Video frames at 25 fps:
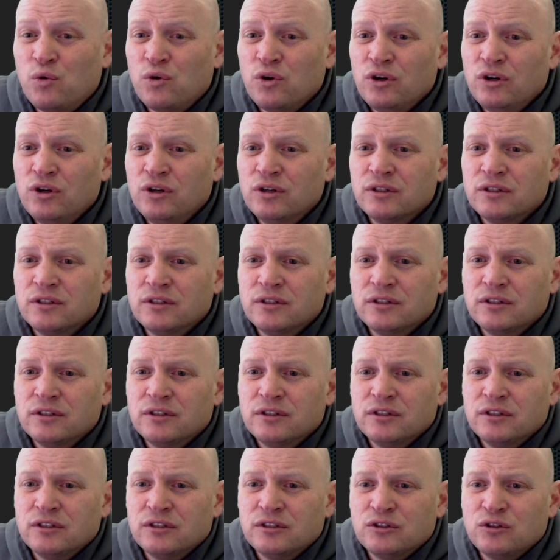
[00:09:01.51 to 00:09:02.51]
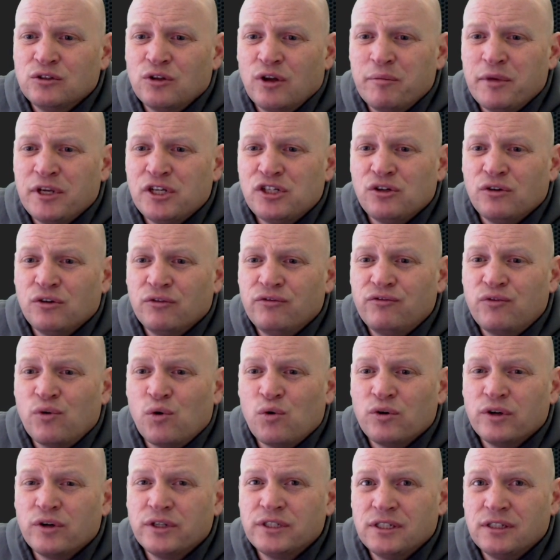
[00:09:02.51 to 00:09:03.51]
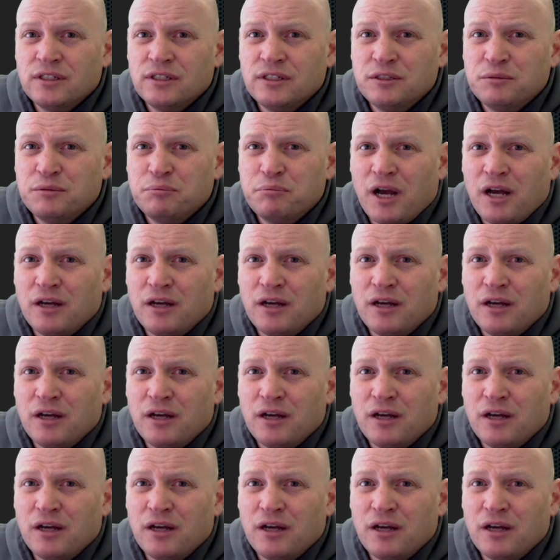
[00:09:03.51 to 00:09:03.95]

4, so I make sure 4 is in